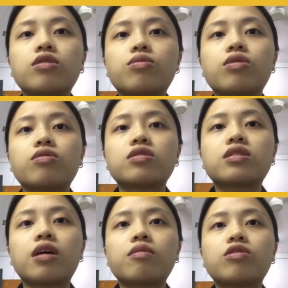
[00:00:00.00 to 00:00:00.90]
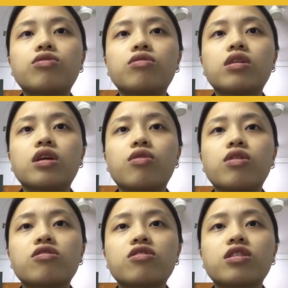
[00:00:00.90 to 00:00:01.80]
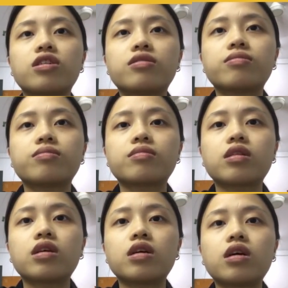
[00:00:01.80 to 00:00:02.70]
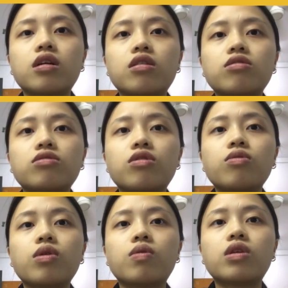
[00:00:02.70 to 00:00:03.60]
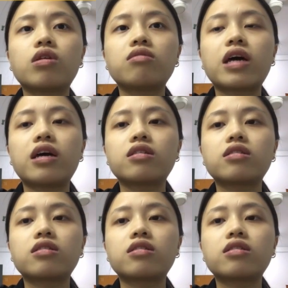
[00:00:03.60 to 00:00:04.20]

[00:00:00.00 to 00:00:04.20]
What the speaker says: we will sub into the equation. So we will know that,